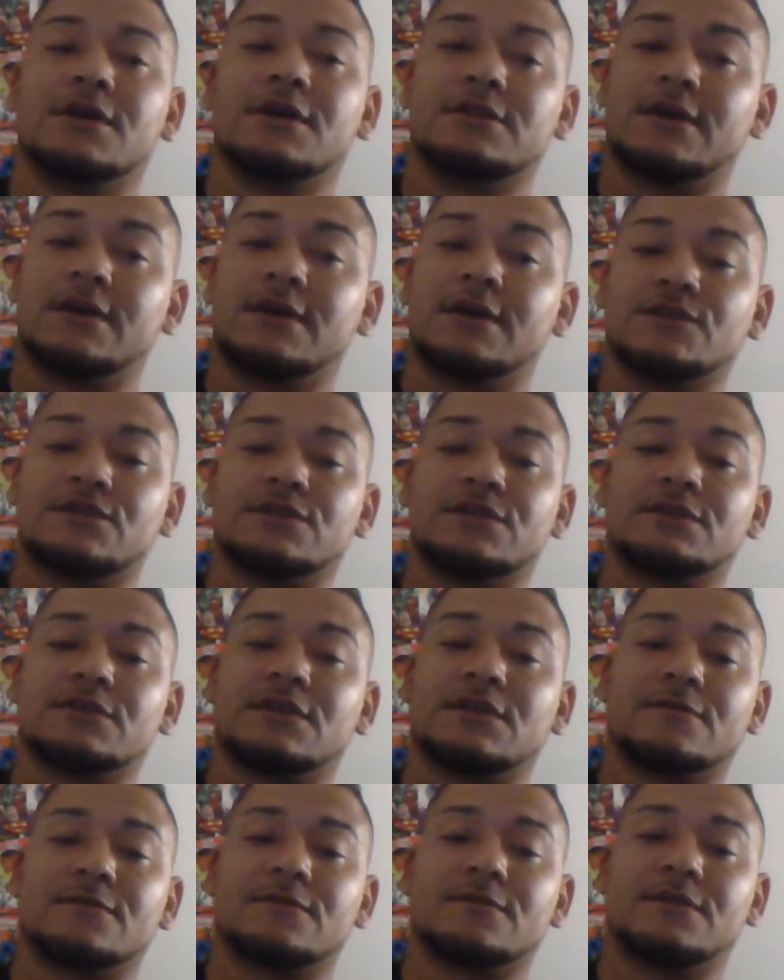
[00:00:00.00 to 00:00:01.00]
Not everything
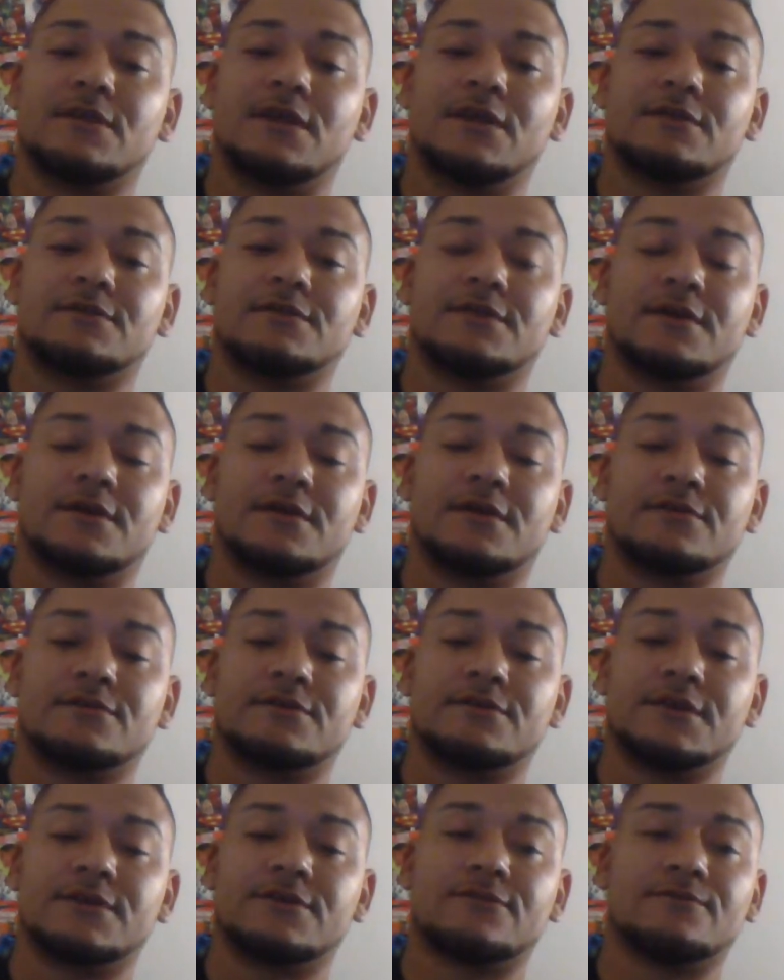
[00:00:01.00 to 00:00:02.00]

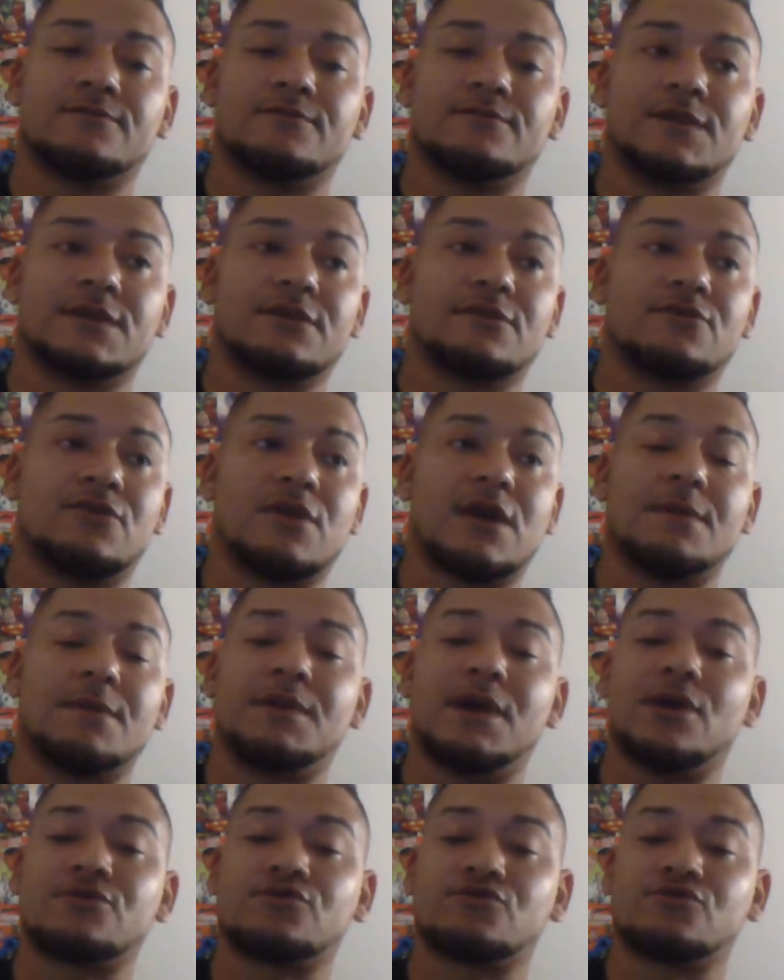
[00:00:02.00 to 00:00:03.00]
that they crap
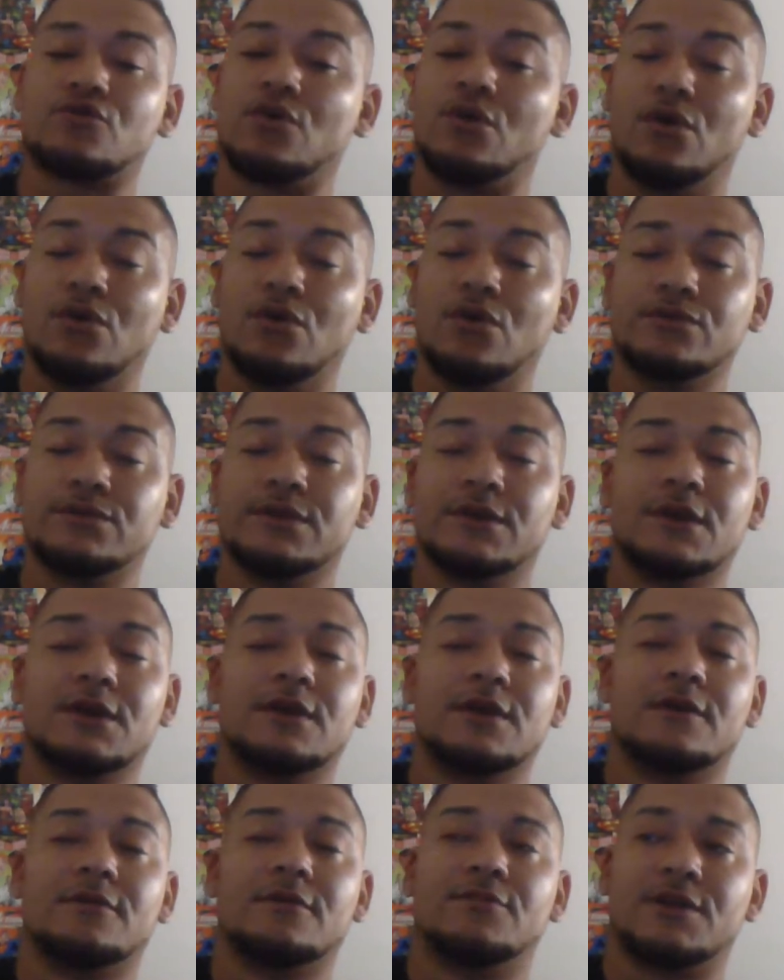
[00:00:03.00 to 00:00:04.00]
out is gold.
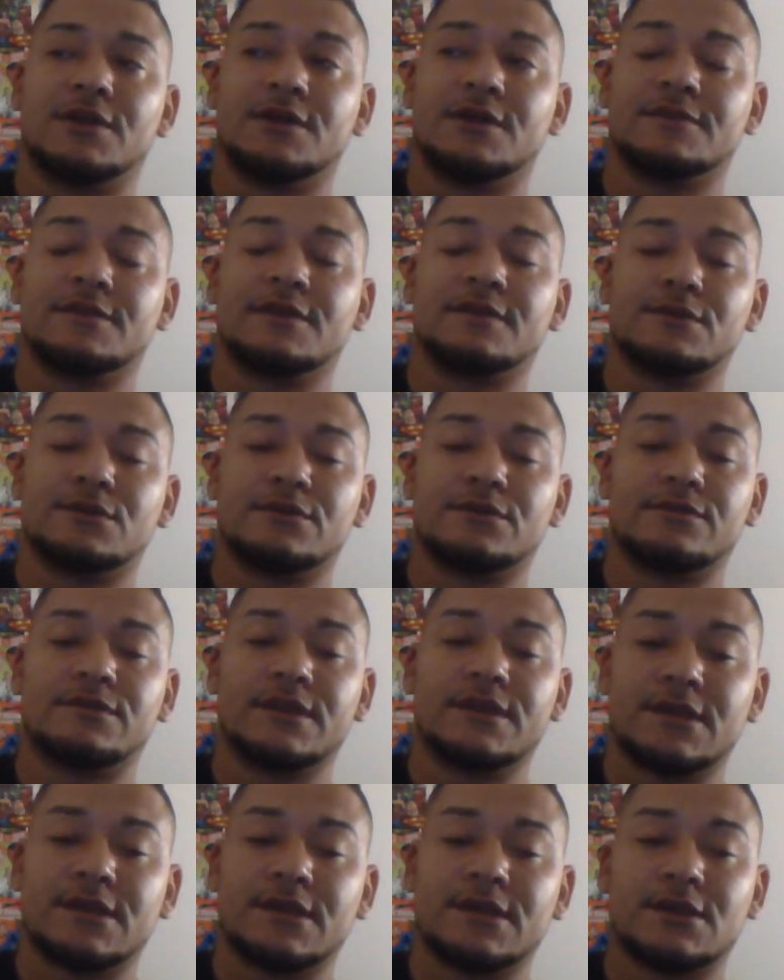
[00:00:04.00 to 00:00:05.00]
But at the end of the
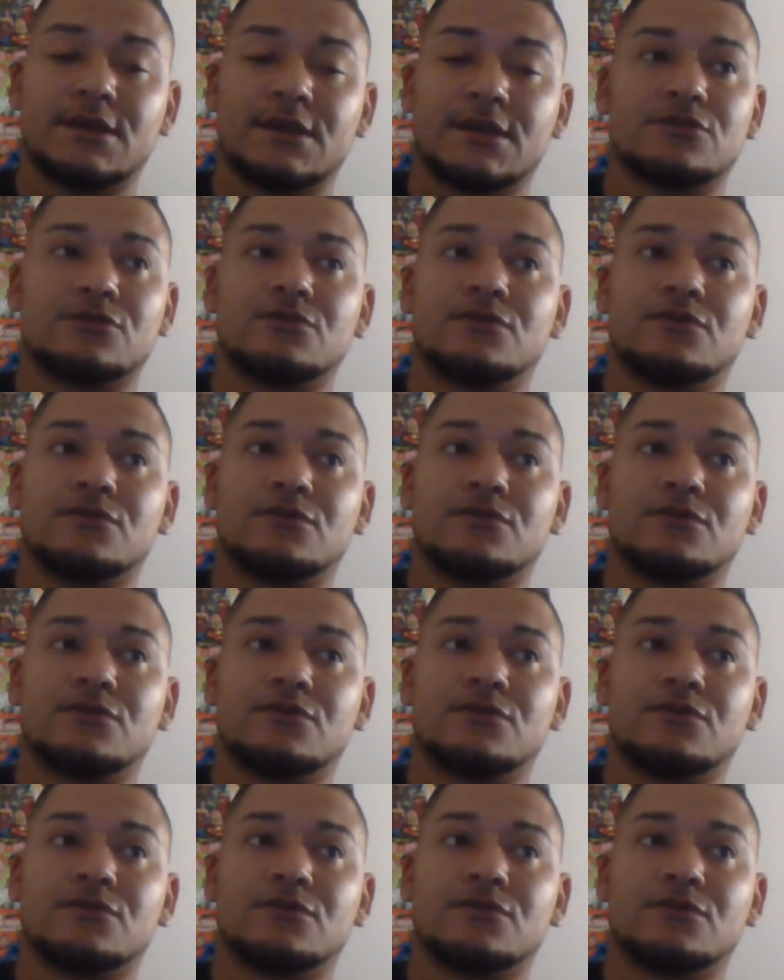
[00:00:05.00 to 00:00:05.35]
day, like,